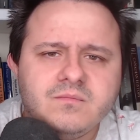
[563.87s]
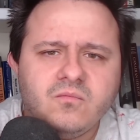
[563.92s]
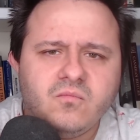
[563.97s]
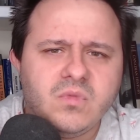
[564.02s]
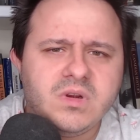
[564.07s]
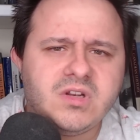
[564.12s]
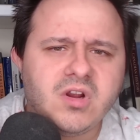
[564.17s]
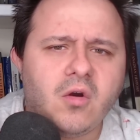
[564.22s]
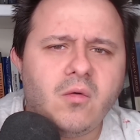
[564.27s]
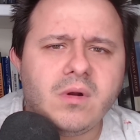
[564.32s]

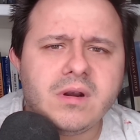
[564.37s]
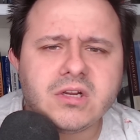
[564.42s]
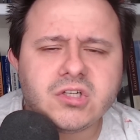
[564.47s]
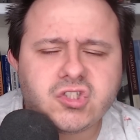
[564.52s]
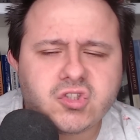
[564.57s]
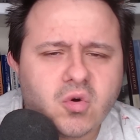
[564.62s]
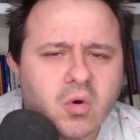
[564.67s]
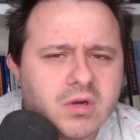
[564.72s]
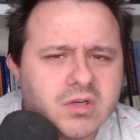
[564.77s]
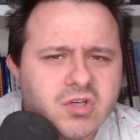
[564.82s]
We don't want a
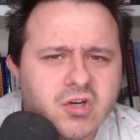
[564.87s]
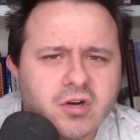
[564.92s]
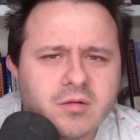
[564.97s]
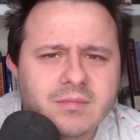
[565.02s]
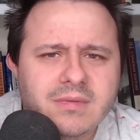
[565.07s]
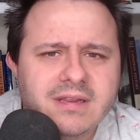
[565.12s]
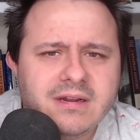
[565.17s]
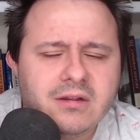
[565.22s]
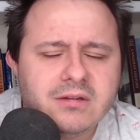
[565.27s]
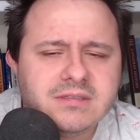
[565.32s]
short
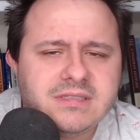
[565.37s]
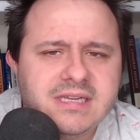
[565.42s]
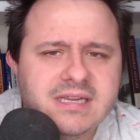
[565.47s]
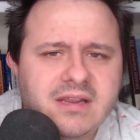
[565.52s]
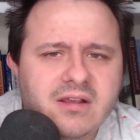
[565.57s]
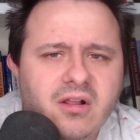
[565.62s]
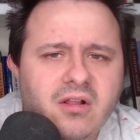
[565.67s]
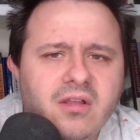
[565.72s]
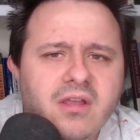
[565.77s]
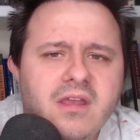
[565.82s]
term little
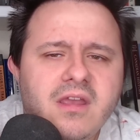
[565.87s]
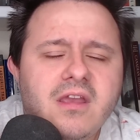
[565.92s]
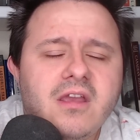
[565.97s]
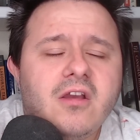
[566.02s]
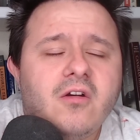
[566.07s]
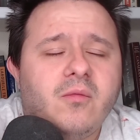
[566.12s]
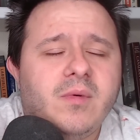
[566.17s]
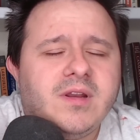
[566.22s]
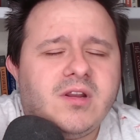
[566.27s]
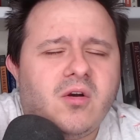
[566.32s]
deal.
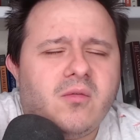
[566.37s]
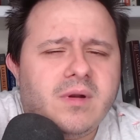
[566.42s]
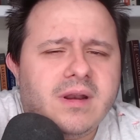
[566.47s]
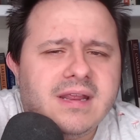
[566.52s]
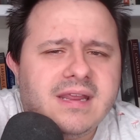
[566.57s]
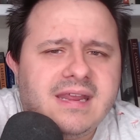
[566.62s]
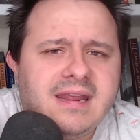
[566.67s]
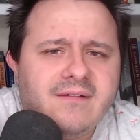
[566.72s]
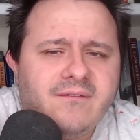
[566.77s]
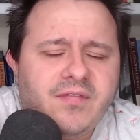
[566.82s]
We don't want
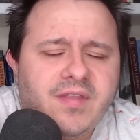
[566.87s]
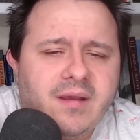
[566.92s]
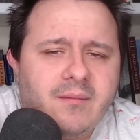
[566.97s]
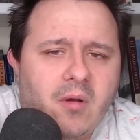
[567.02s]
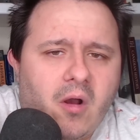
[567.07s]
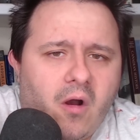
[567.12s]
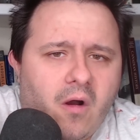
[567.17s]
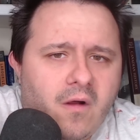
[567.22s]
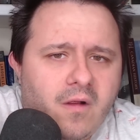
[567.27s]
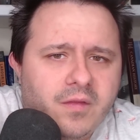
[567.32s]
to give
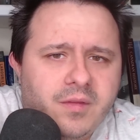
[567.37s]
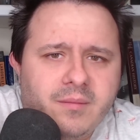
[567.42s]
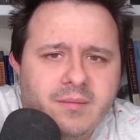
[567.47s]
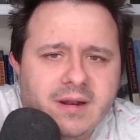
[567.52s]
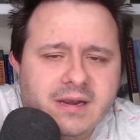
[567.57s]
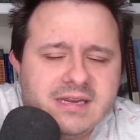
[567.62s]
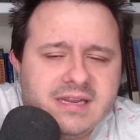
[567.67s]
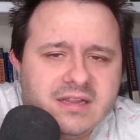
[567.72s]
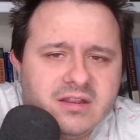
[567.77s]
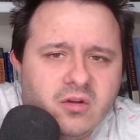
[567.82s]
them all the
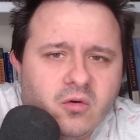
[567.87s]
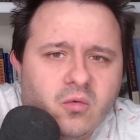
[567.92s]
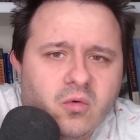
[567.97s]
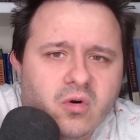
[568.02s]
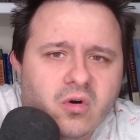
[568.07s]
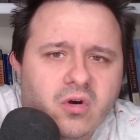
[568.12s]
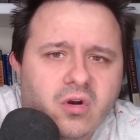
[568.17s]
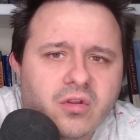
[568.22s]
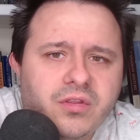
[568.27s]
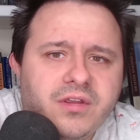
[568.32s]
money in the
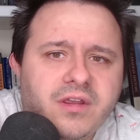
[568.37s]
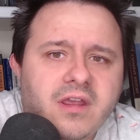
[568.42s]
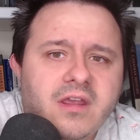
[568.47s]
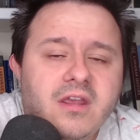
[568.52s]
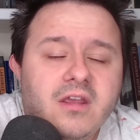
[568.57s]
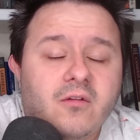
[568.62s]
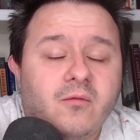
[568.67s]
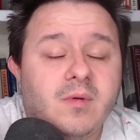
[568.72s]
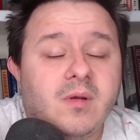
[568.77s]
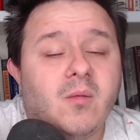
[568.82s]
world.
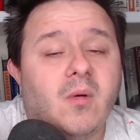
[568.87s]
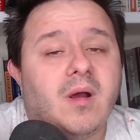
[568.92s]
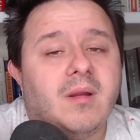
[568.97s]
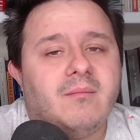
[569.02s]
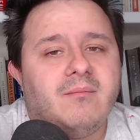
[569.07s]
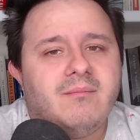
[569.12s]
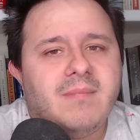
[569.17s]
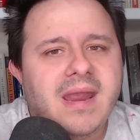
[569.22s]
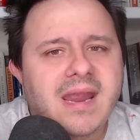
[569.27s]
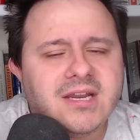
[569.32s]
We
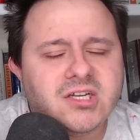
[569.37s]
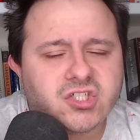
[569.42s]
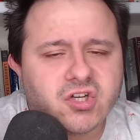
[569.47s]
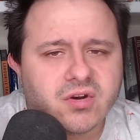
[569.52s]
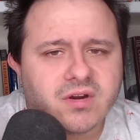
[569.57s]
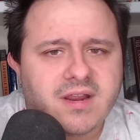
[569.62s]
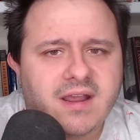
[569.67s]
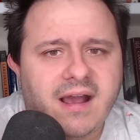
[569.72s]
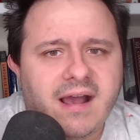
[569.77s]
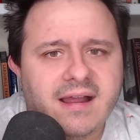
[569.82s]
want
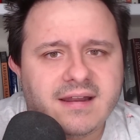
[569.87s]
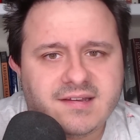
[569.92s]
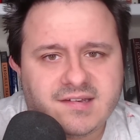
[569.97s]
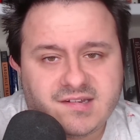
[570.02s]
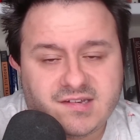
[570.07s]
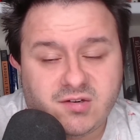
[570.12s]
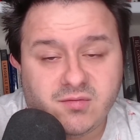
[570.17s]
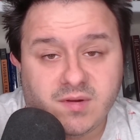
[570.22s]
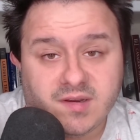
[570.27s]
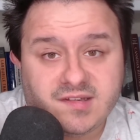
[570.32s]
major
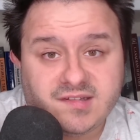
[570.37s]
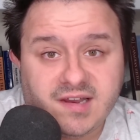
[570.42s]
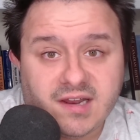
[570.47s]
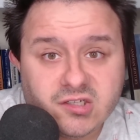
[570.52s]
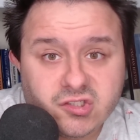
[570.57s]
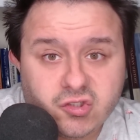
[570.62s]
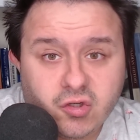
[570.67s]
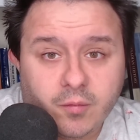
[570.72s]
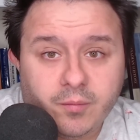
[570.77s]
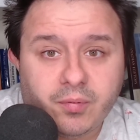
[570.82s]
cuts to
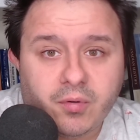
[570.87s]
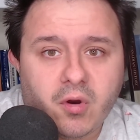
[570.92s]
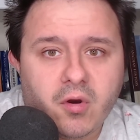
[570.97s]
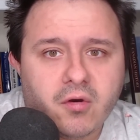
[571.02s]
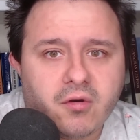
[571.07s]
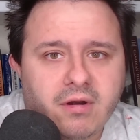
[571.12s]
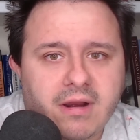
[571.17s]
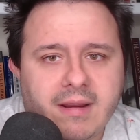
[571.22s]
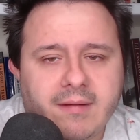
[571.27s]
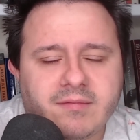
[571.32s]
essential
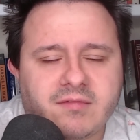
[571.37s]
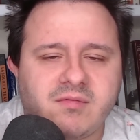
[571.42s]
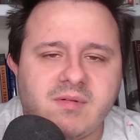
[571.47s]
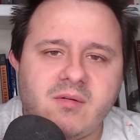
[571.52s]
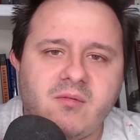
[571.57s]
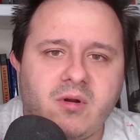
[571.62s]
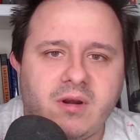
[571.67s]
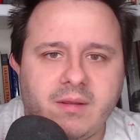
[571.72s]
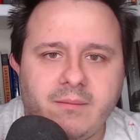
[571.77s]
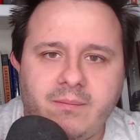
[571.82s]
programs. We
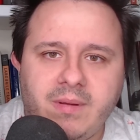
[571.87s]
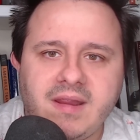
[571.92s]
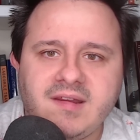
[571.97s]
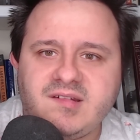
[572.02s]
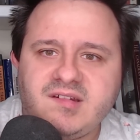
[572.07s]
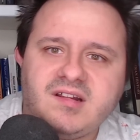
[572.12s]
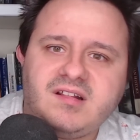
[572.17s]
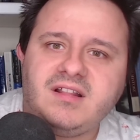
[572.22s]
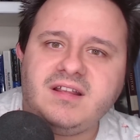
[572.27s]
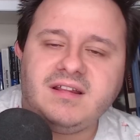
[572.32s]
want to
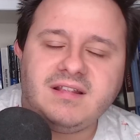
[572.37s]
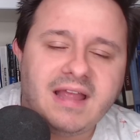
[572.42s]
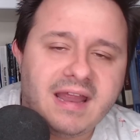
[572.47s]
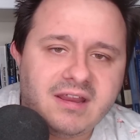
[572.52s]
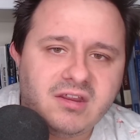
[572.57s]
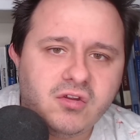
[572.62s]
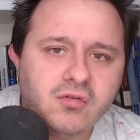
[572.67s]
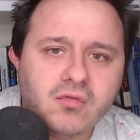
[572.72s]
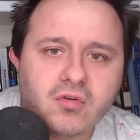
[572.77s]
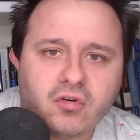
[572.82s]
basically
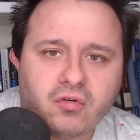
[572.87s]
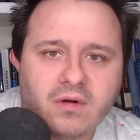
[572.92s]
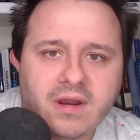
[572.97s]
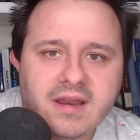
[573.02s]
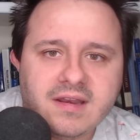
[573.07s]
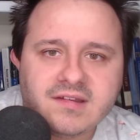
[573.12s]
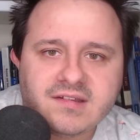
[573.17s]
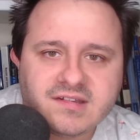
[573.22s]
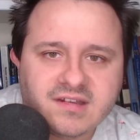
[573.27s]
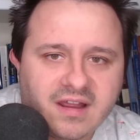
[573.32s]
let
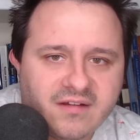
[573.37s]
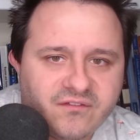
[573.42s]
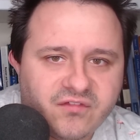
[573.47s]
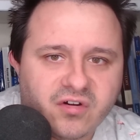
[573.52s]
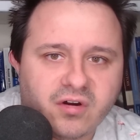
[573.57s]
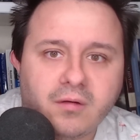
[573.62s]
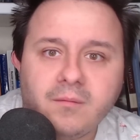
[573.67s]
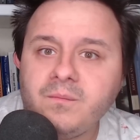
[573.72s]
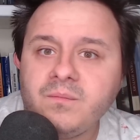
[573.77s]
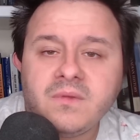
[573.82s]
Ukraine
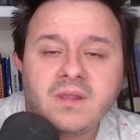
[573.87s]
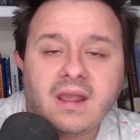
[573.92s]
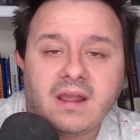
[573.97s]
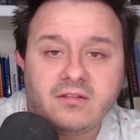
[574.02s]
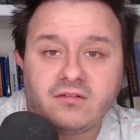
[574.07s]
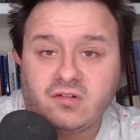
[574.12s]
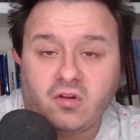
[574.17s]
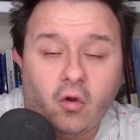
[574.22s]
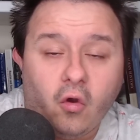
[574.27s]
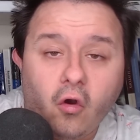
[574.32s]
suffer.
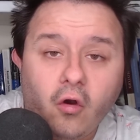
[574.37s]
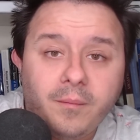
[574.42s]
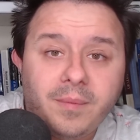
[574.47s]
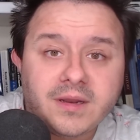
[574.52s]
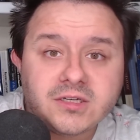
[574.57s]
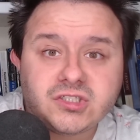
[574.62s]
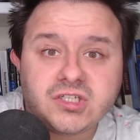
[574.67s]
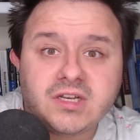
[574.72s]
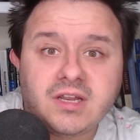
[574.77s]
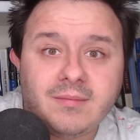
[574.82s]
And there's a whole
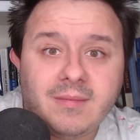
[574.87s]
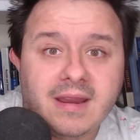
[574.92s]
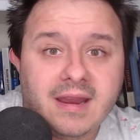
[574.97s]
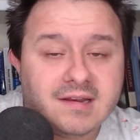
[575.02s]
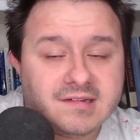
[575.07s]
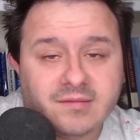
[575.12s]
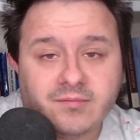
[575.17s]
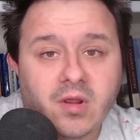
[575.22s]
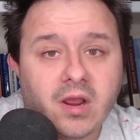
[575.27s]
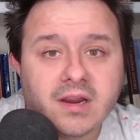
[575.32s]
bunch of
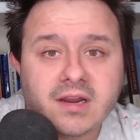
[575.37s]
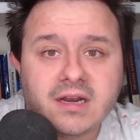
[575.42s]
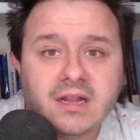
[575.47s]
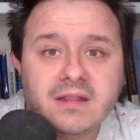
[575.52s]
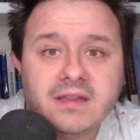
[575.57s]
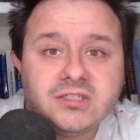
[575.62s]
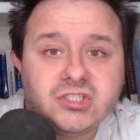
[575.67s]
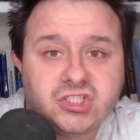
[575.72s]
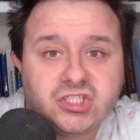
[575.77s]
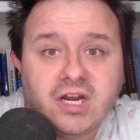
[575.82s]
demands. I'm not going to
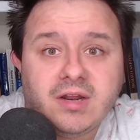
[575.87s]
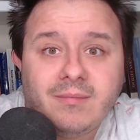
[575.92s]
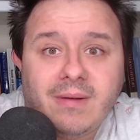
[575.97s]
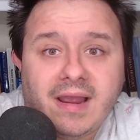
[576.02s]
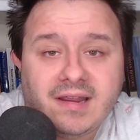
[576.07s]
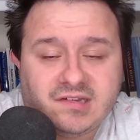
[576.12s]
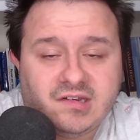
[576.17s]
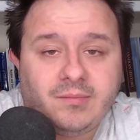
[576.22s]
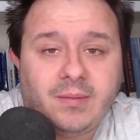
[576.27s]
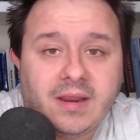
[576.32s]

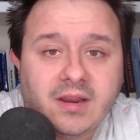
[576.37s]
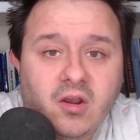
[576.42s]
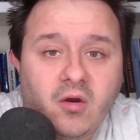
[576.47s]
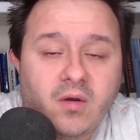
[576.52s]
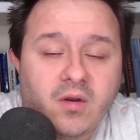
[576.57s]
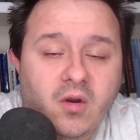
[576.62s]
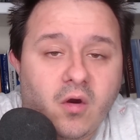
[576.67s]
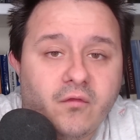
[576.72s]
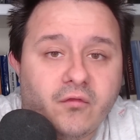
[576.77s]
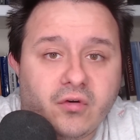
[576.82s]
legitimize it by
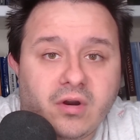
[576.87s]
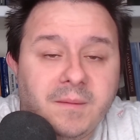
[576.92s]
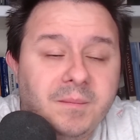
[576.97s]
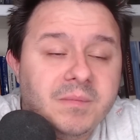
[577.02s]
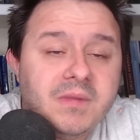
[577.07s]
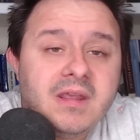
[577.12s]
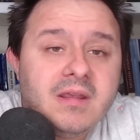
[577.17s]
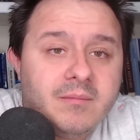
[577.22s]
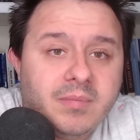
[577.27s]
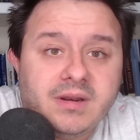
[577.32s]
going over it,
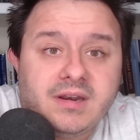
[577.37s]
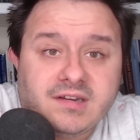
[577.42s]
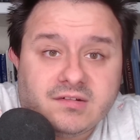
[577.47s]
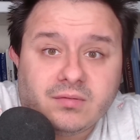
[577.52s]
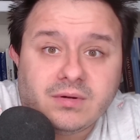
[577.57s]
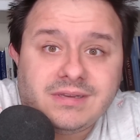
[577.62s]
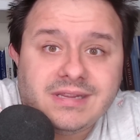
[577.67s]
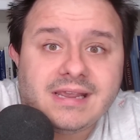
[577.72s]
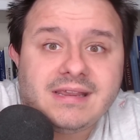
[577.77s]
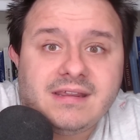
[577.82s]
but it's
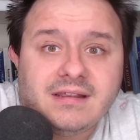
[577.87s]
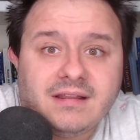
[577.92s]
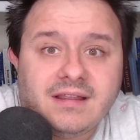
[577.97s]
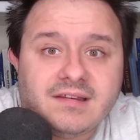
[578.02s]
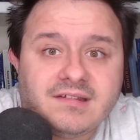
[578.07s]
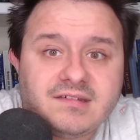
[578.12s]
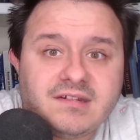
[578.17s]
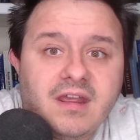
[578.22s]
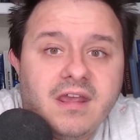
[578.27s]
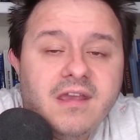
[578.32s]

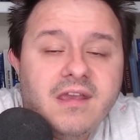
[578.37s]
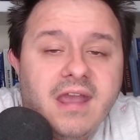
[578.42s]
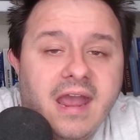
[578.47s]
ridiculous.